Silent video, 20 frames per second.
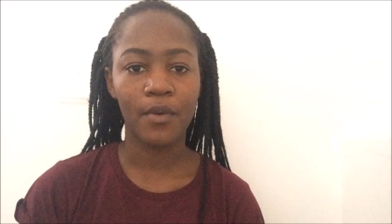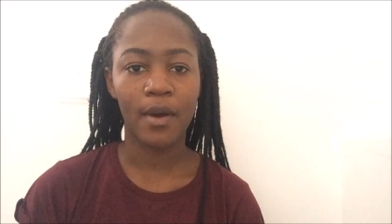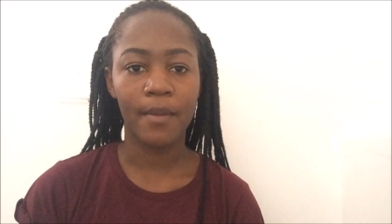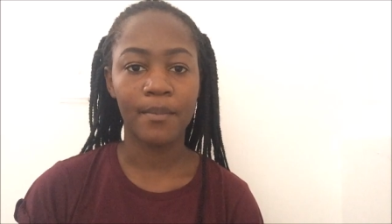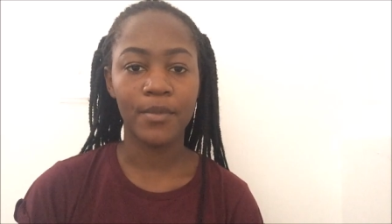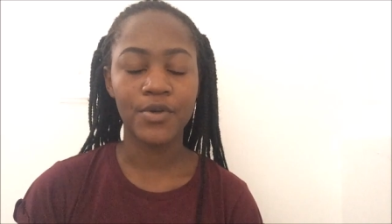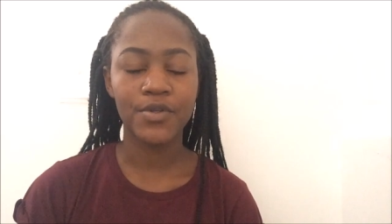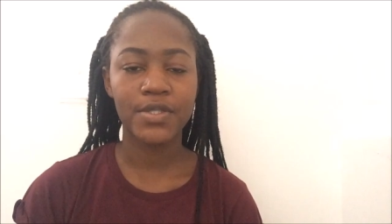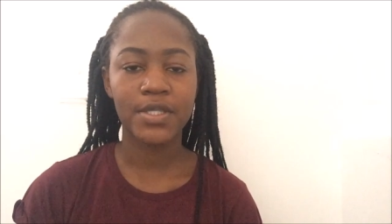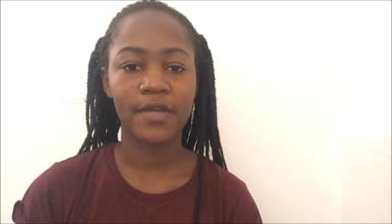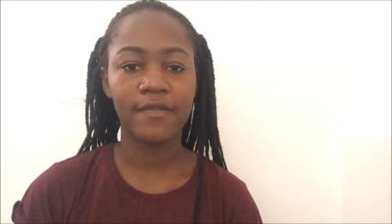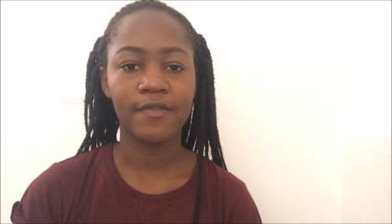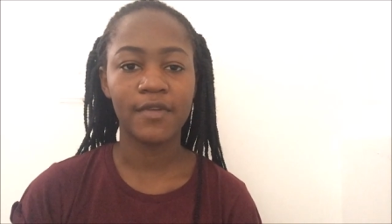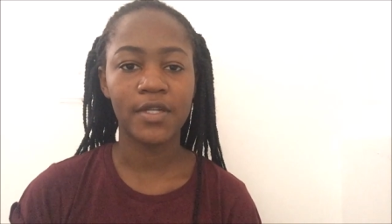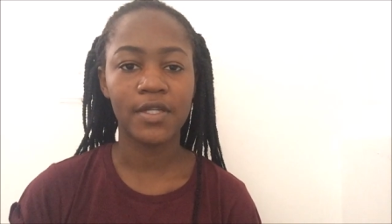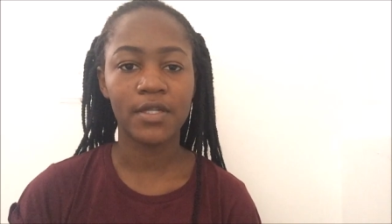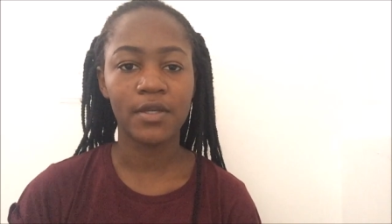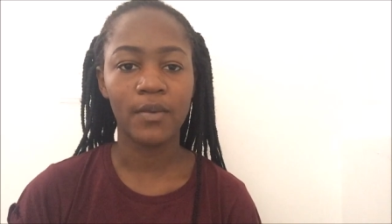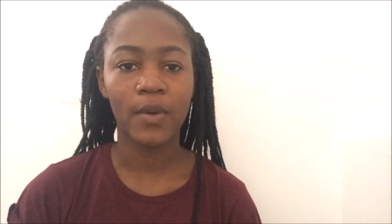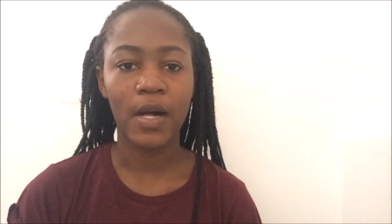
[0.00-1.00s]
you are most
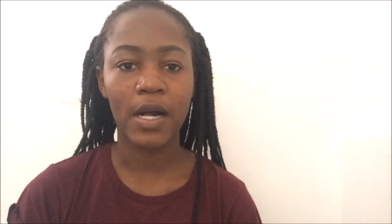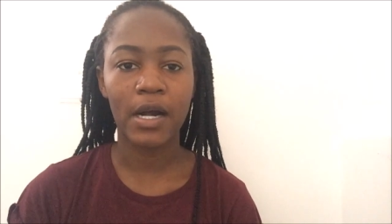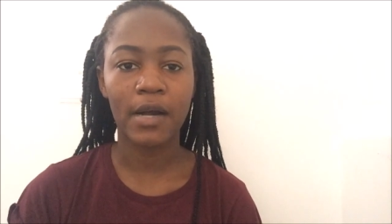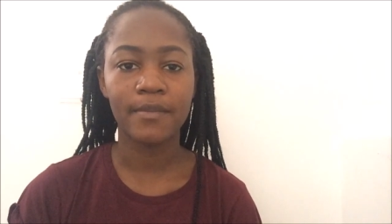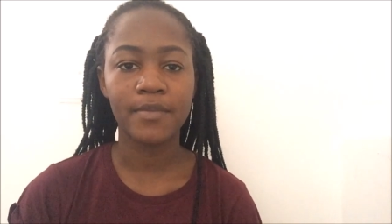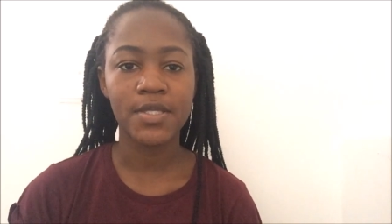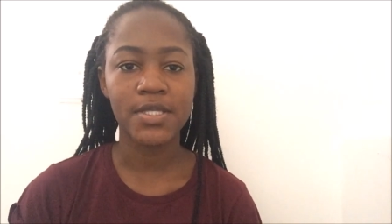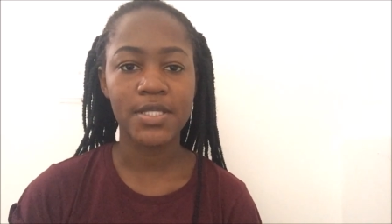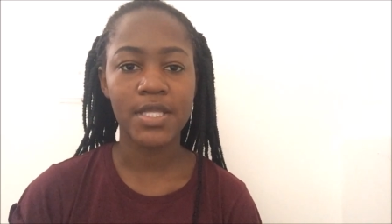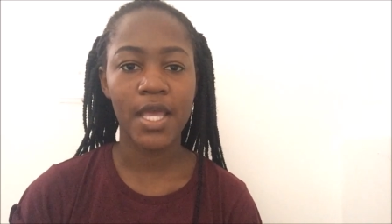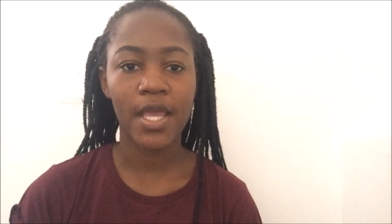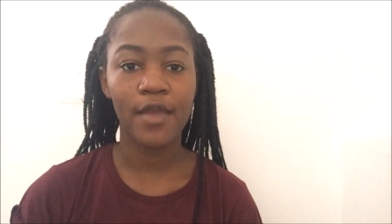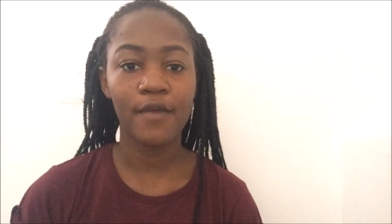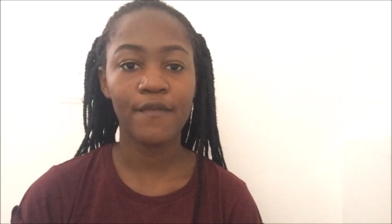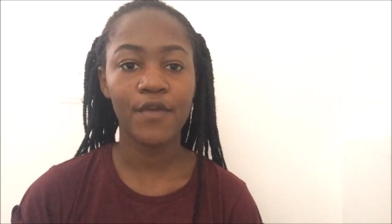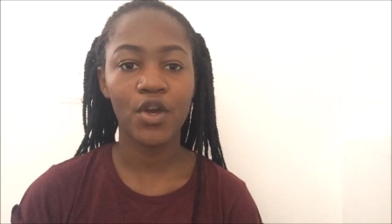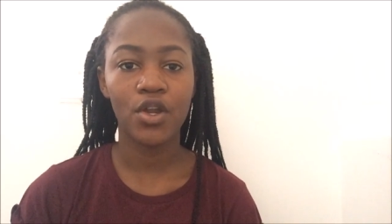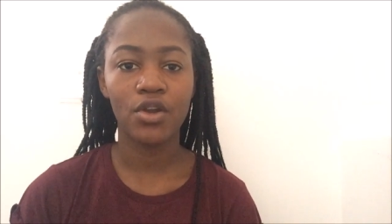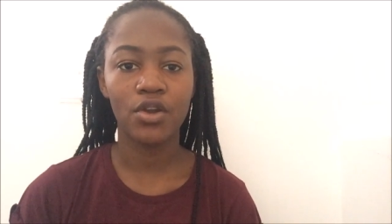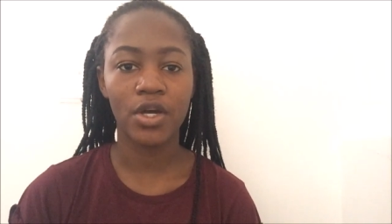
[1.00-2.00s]
definitely welcome to stay.
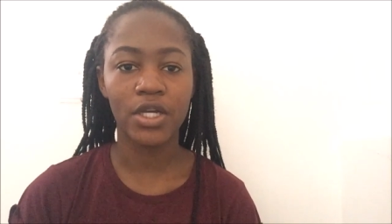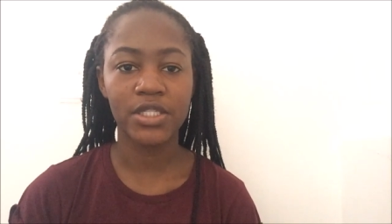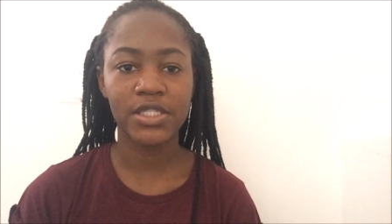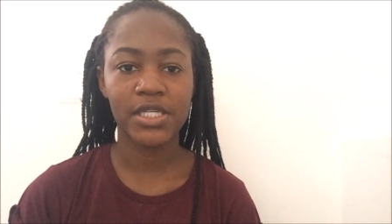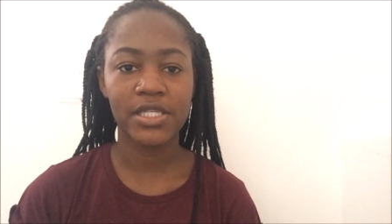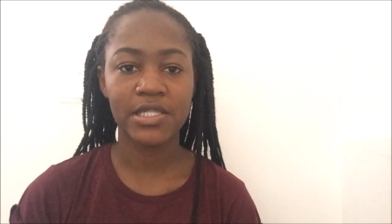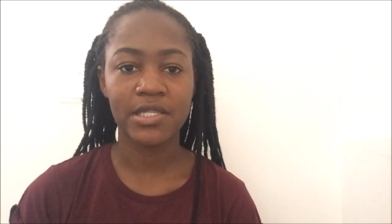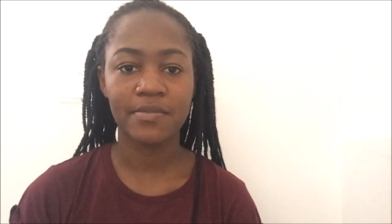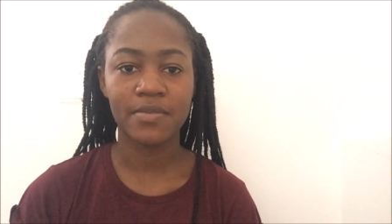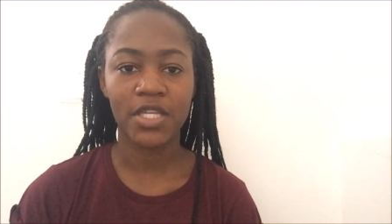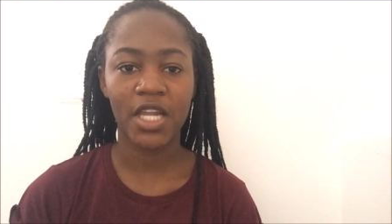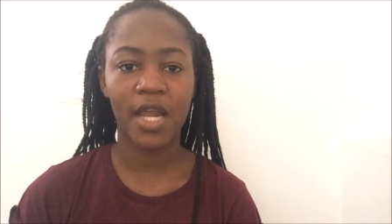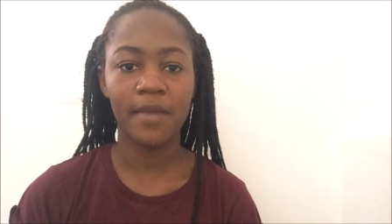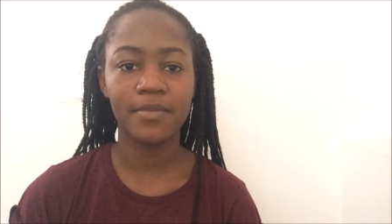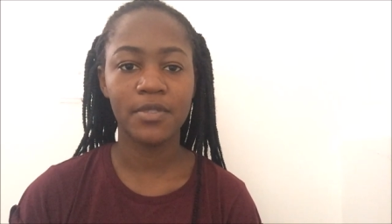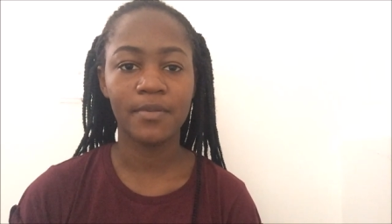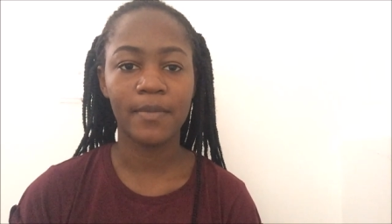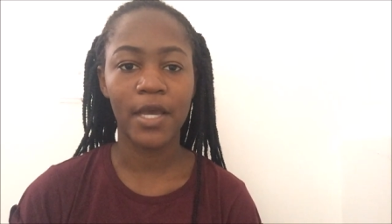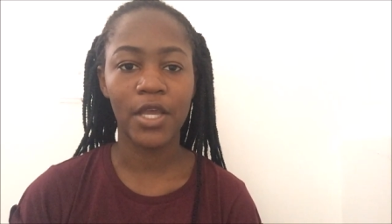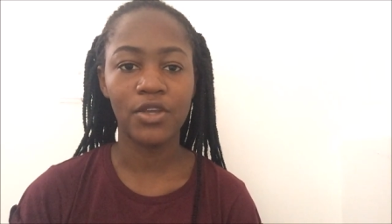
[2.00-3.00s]
If you are not yet
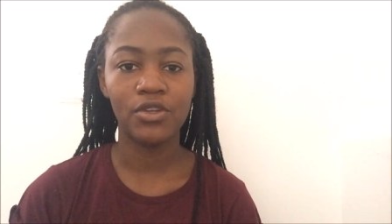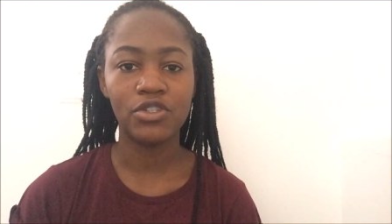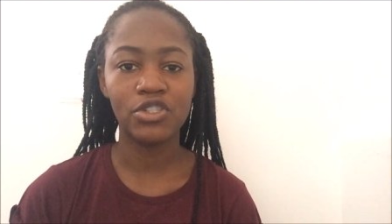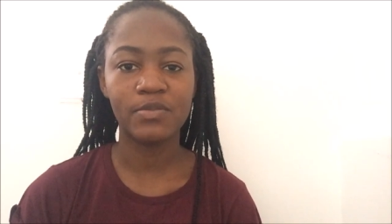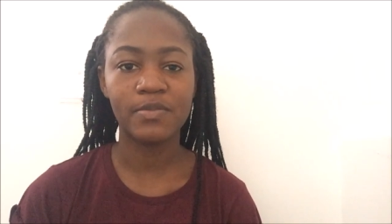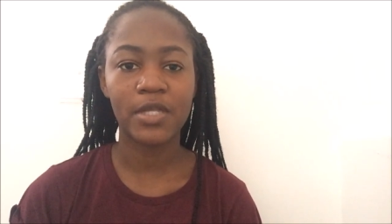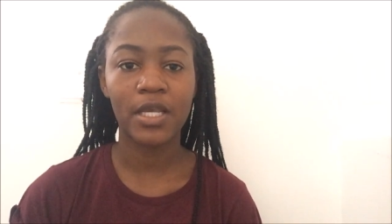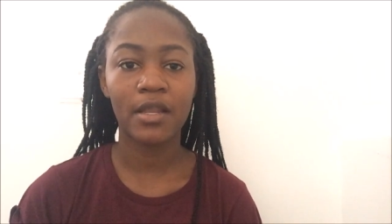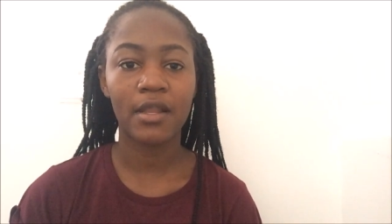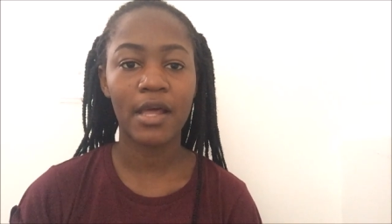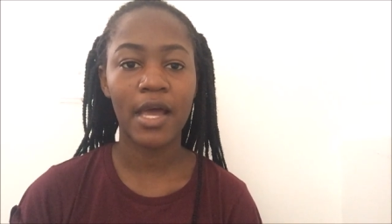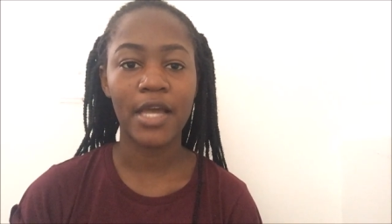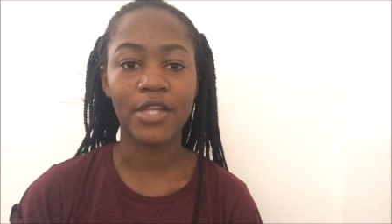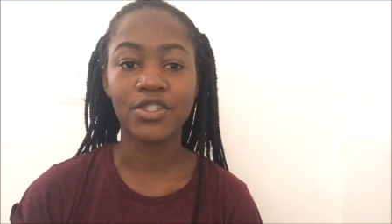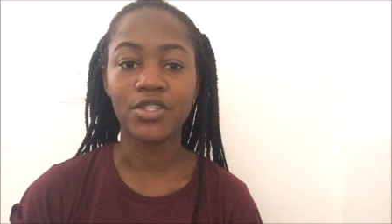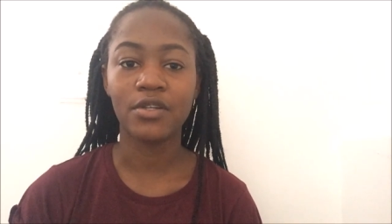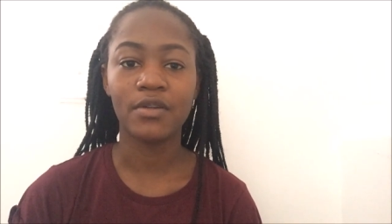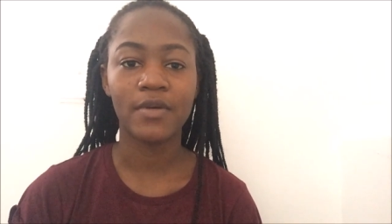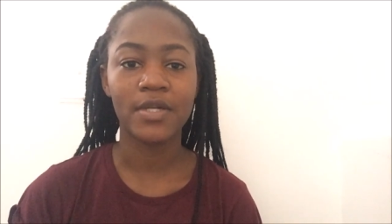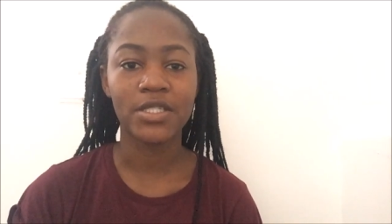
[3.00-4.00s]
subscribed to my YouTube channel, I
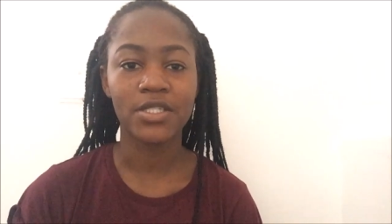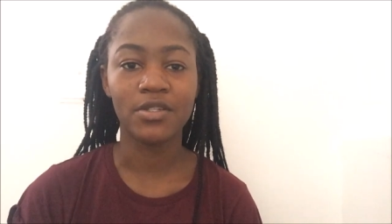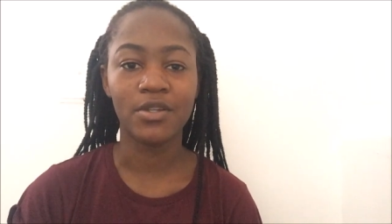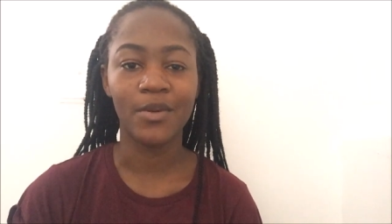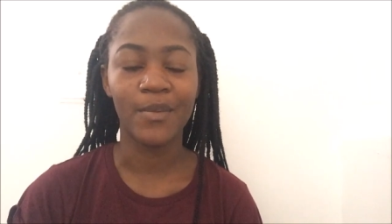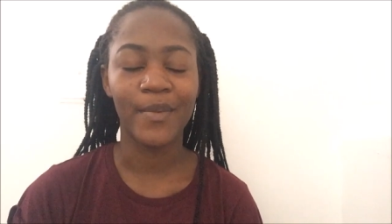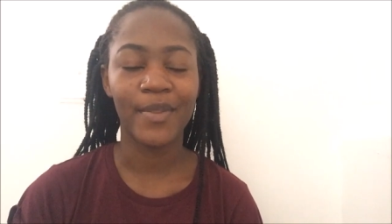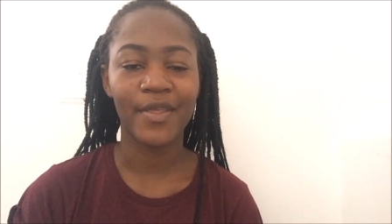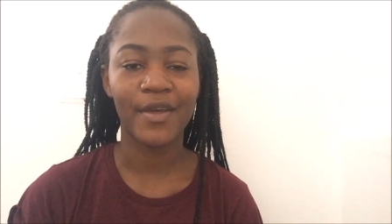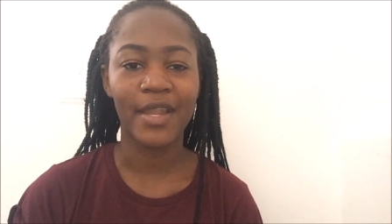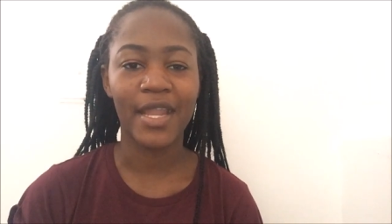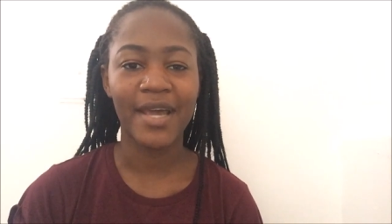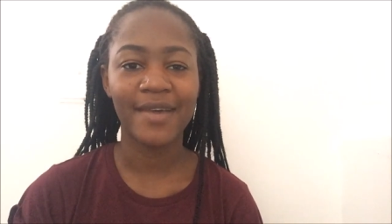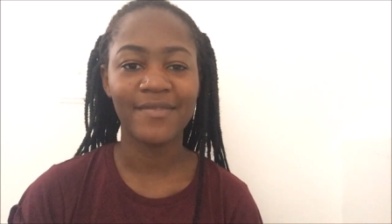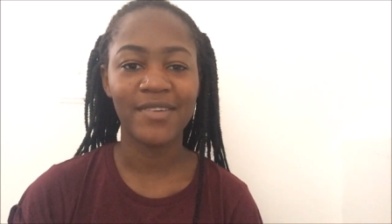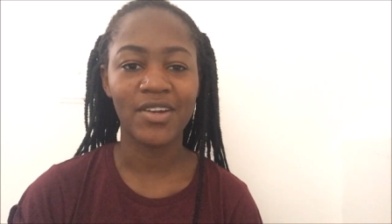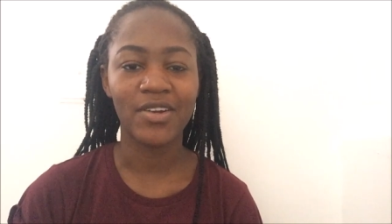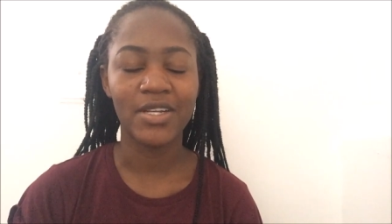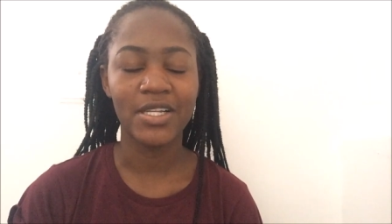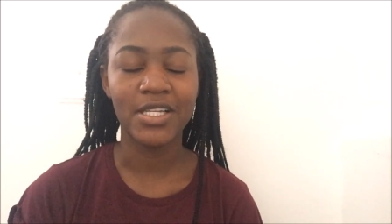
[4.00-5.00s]
don't know what you're doing with your
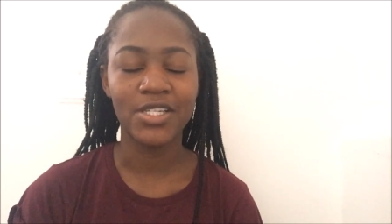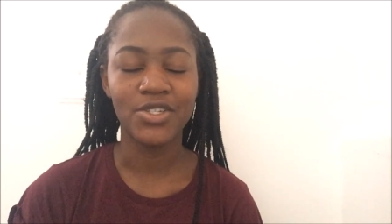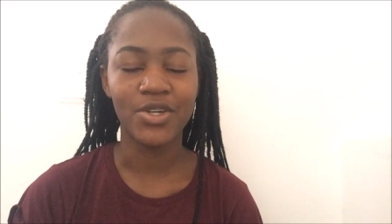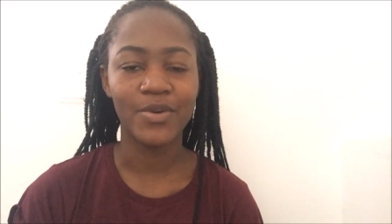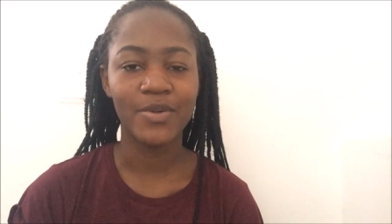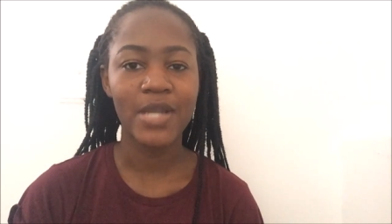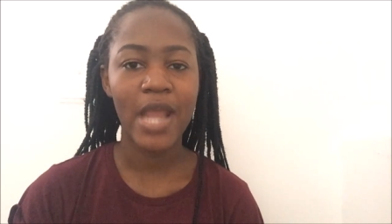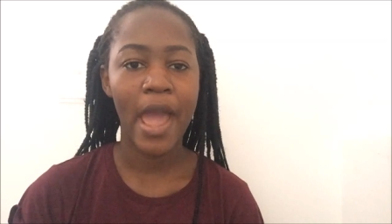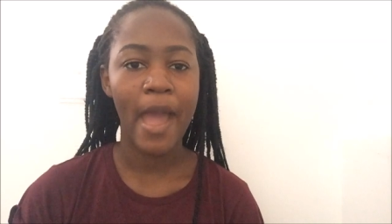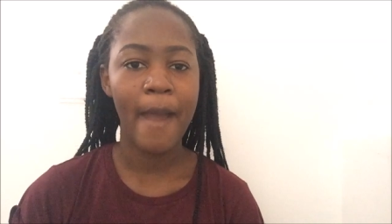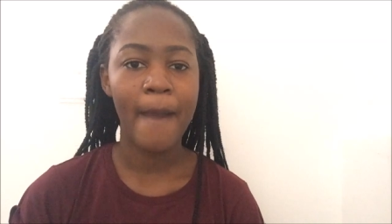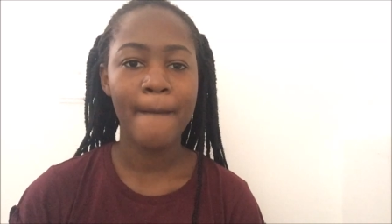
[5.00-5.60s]
life. I really don't.